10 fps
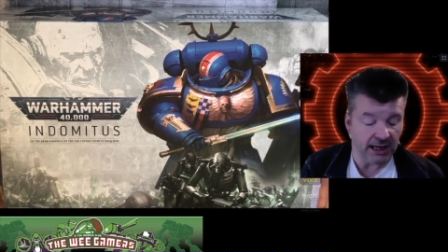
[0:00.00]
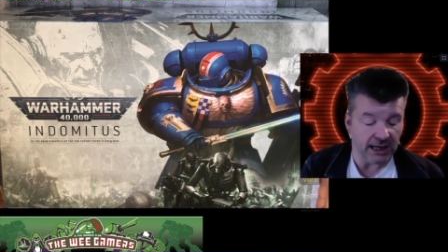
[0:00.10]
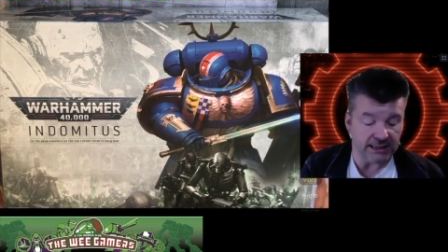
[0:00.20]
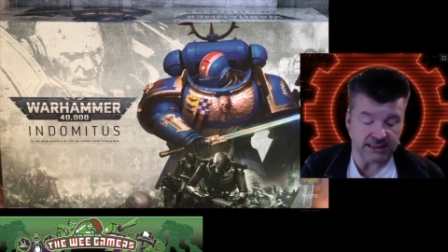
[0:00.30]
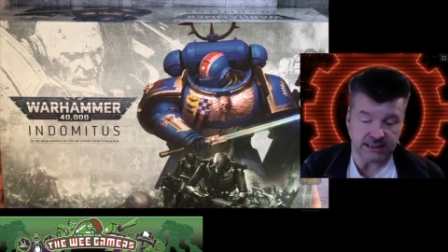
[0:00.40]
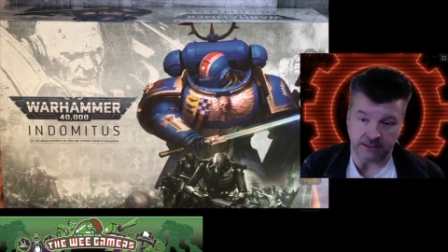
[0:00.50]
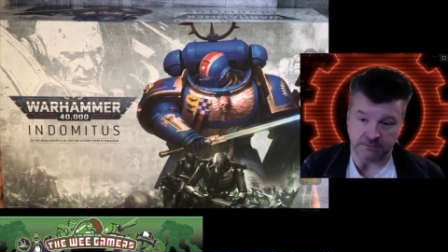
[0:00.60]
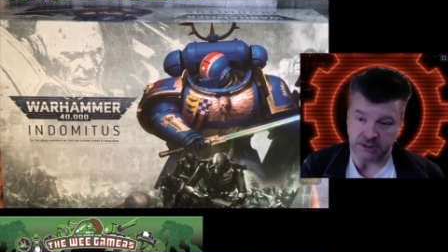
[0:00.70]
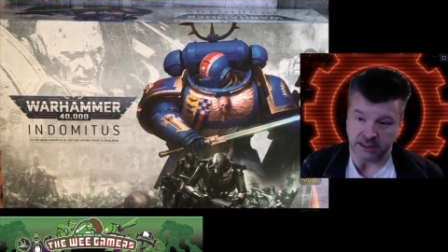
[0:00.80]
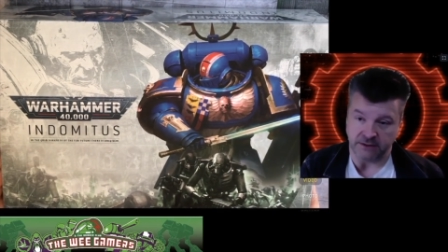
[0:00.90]
it seemed
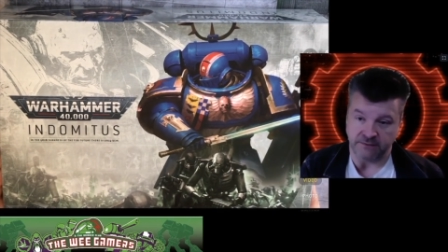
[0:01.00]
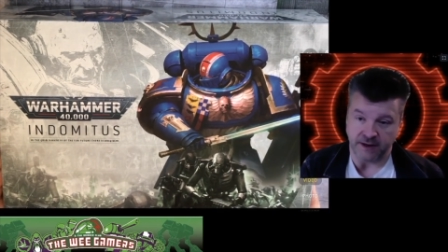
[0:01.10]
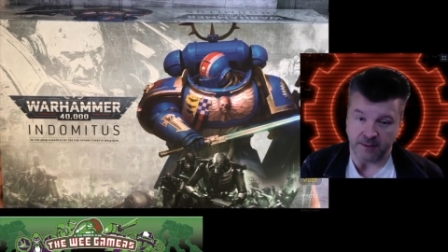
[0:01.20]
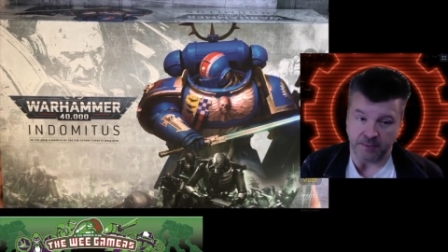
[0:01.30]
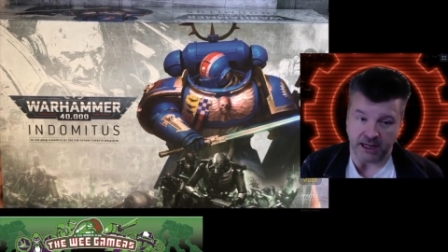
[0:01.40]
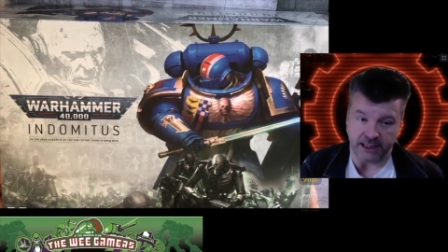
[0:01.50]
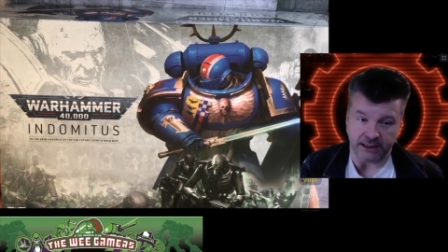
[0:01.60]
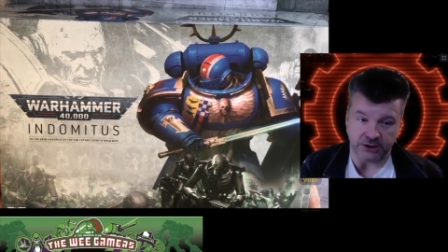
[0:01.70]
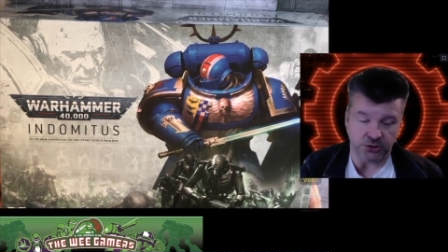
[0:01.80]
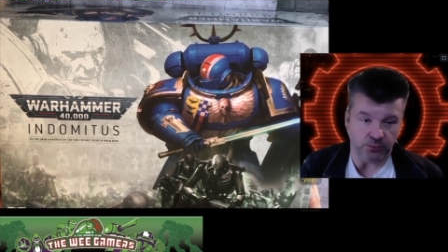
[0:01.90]
like a fair
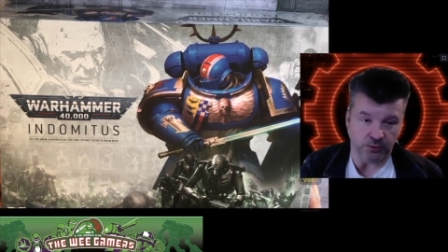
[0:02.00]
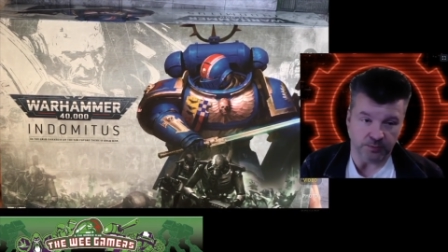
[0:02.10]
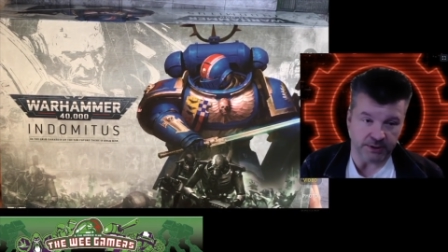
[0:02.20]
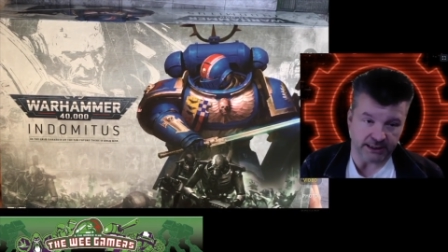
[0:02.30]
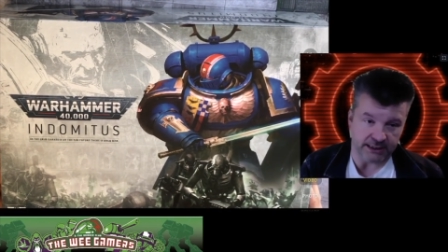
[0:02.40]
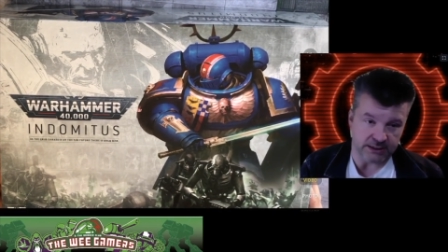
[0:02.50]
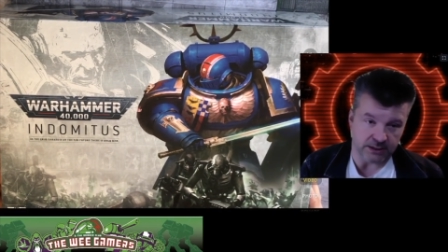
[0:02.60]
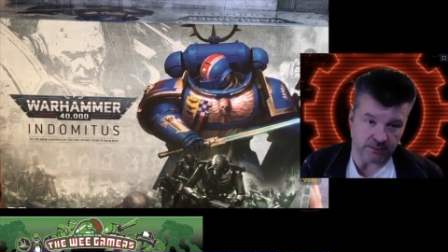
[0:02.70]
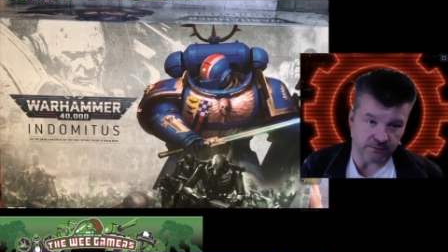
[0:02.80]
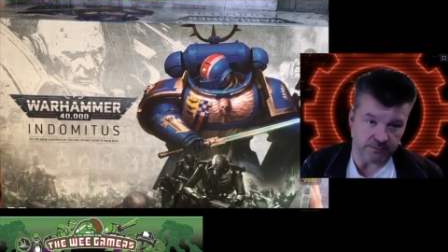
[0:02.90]
package. You will pick this
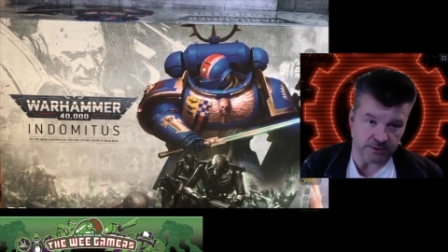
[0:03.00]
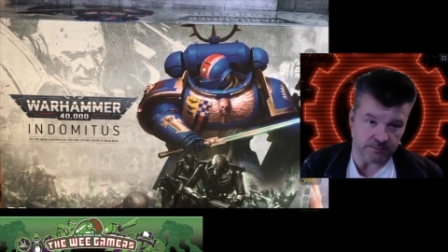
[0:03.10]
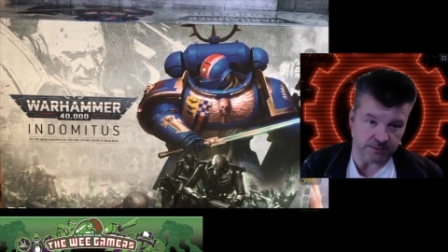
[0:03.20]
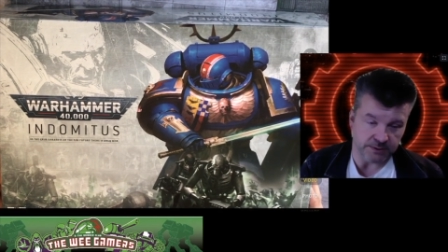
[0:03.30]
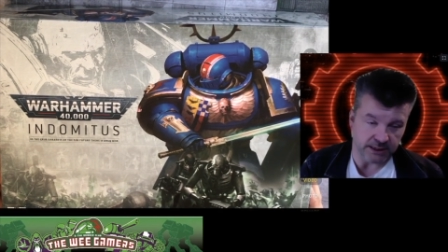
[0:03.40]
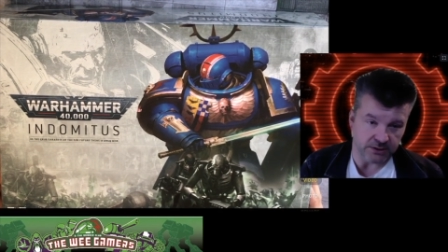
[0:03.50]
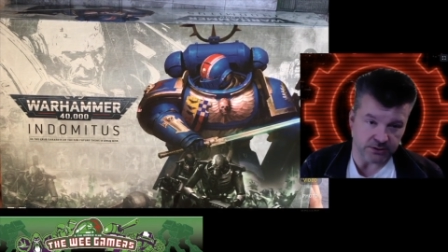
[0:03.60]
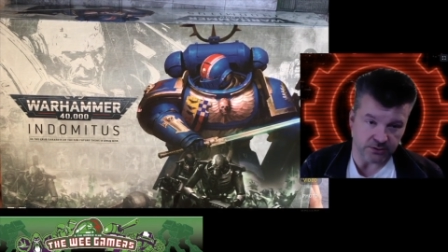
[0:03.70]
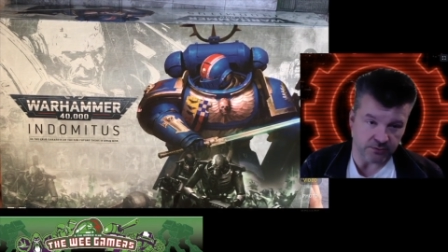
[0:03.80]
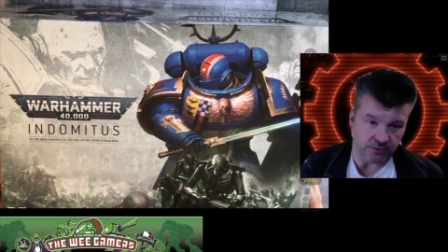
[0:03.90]
up from some suppliers
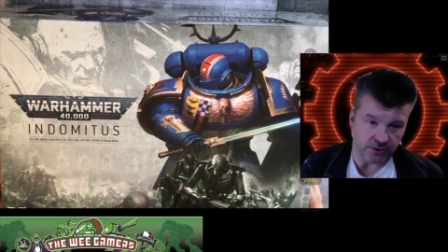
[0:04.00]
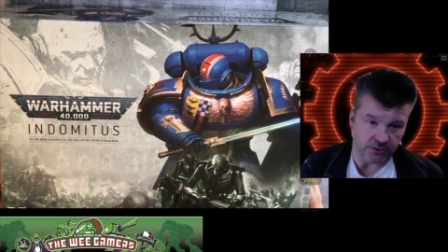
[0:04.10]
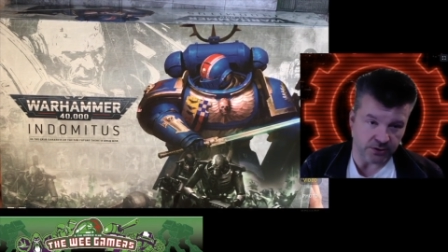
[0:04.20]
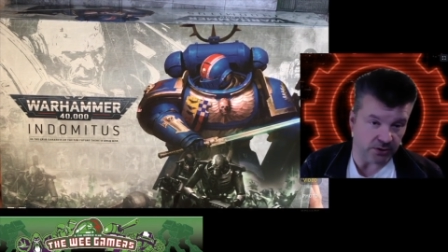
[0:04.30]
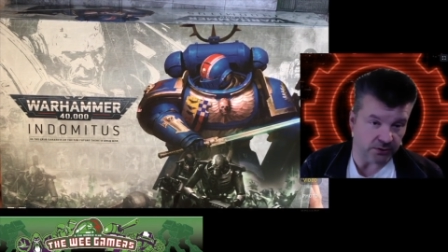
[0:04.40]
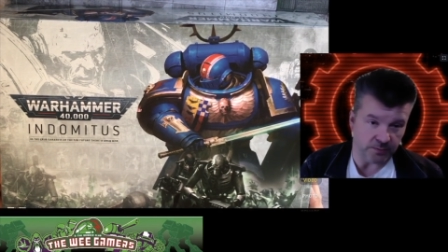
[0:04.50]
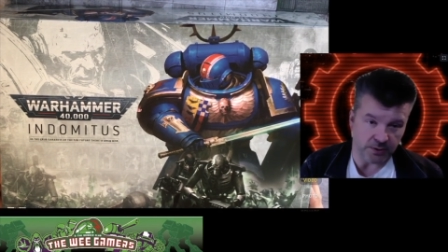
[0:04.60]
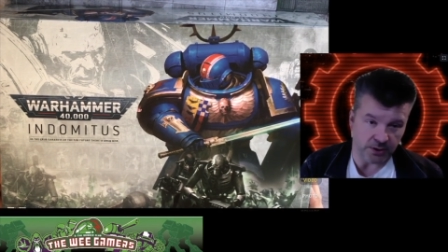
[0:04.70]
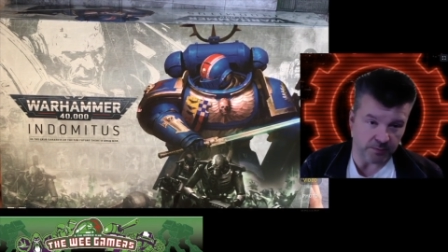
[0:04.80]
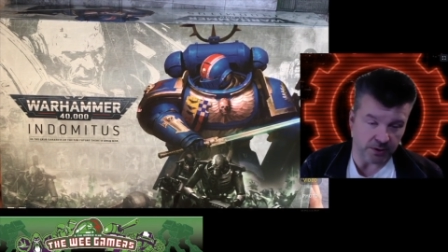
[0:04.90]
at the round the hundred
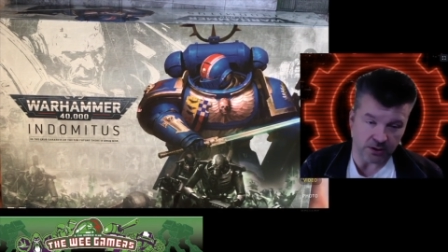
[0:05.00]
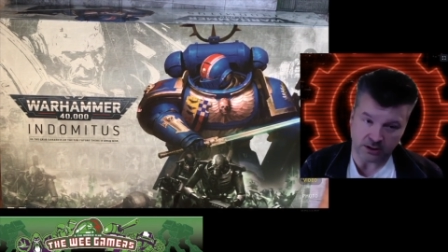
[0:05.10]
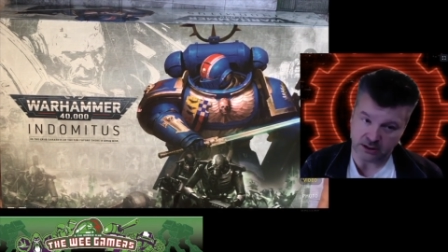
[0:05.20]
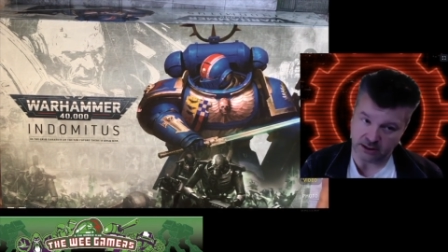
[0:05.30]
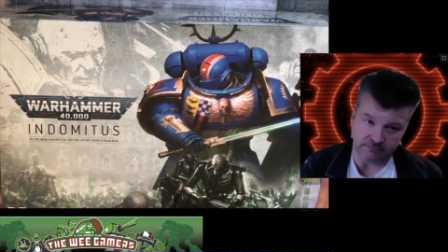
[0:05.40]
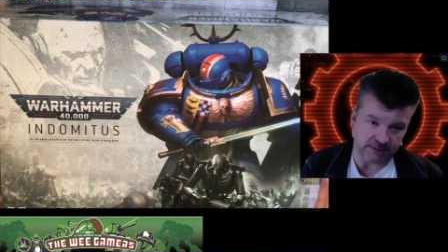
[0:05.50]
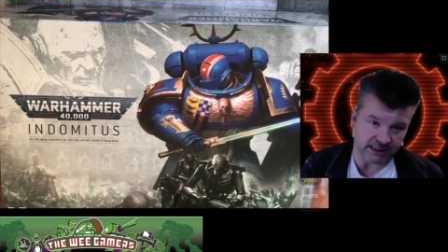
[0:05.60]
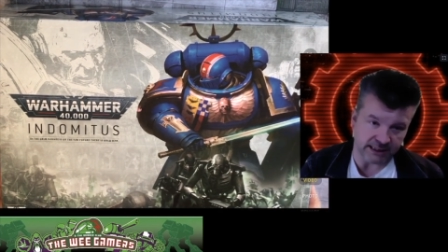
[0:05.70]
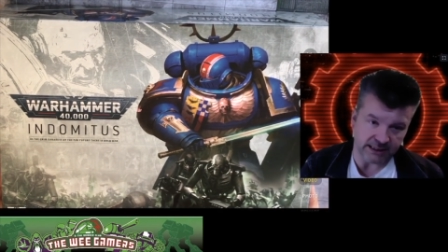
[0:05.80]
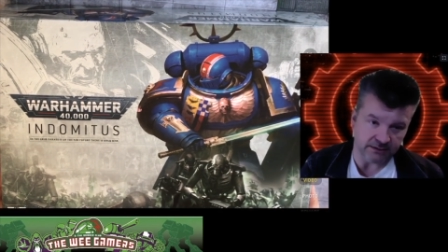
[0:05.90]
pound mark.
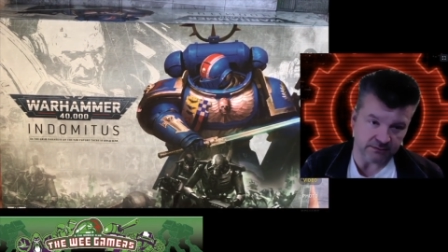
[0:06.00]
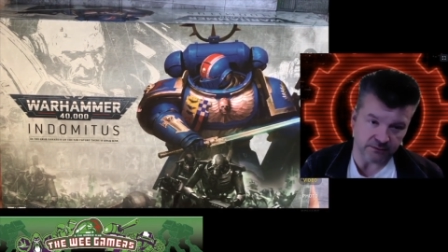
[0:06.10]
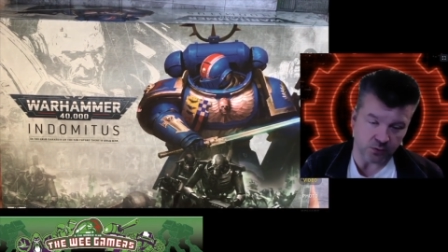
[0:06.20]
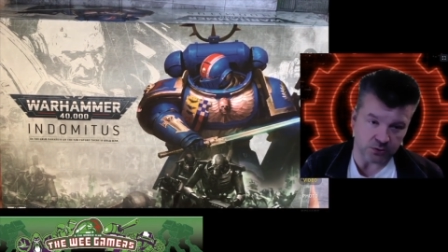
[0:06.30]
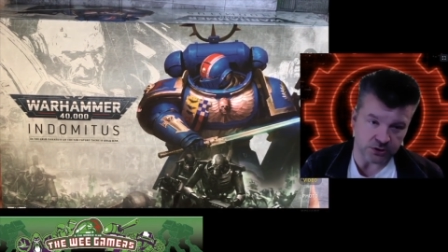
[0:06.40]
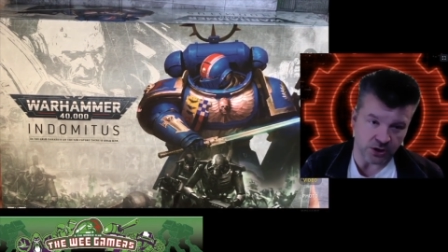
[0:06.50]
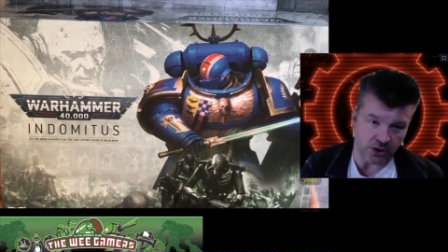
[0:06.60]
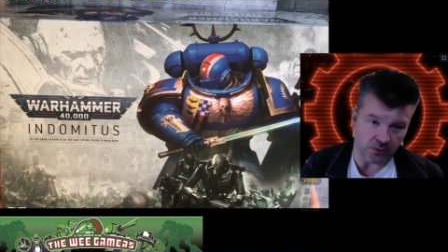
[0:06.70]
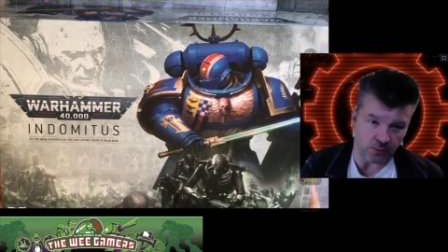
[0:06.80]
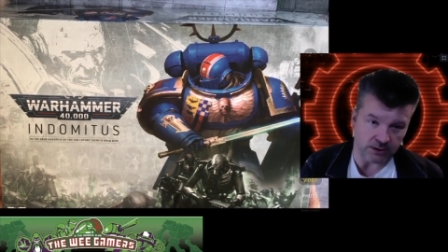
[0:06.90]
Again, of course,
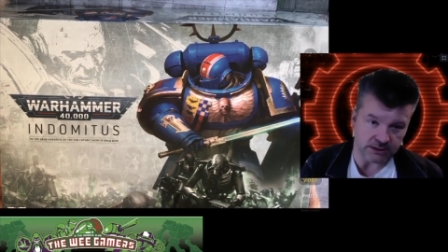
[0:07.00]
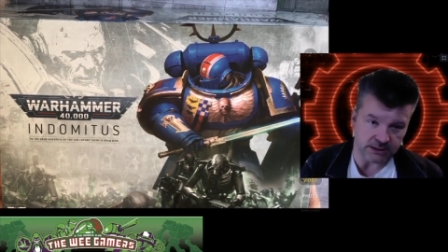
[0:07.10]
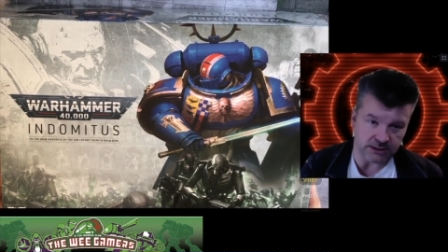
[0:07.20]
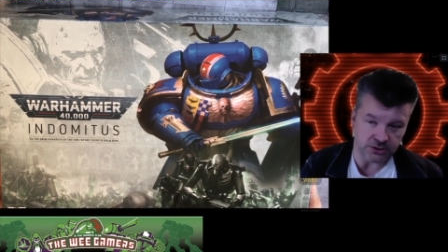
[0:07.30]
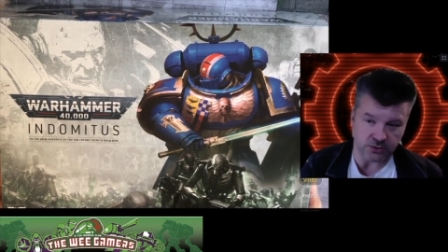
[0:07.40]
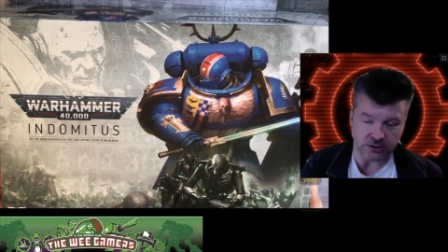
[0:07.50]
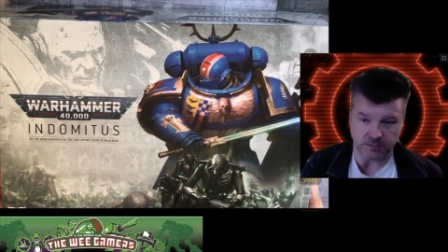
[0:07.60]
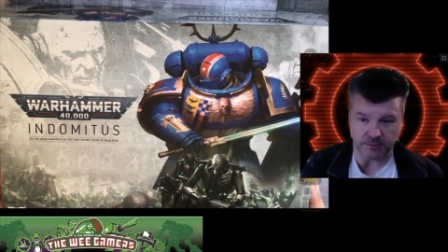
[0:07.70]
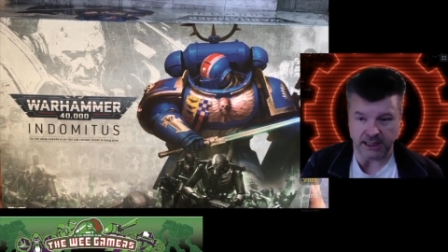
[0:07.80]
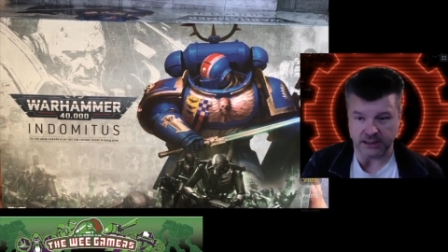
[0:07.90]
now whilst it's in short
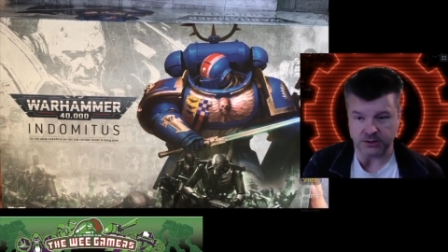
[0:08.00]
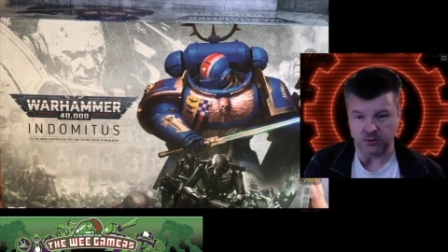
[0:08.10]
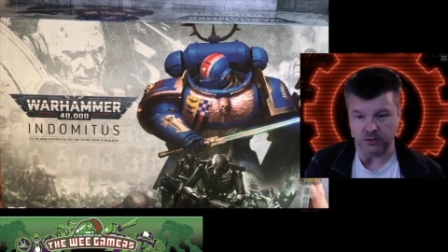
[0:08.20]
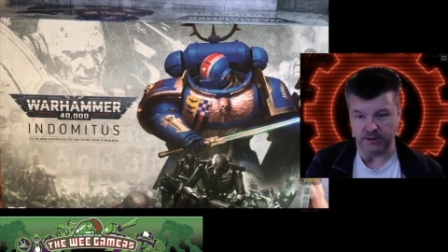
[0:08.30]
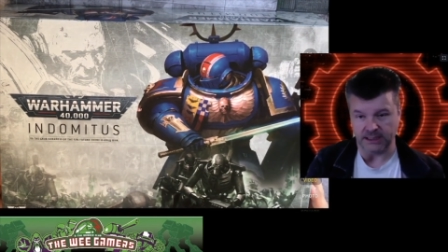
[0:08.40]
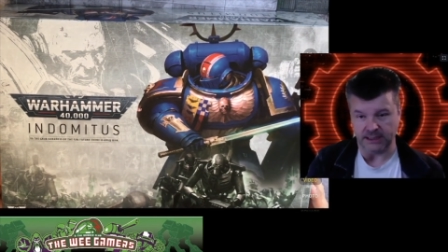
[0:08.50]
supply and it's going to be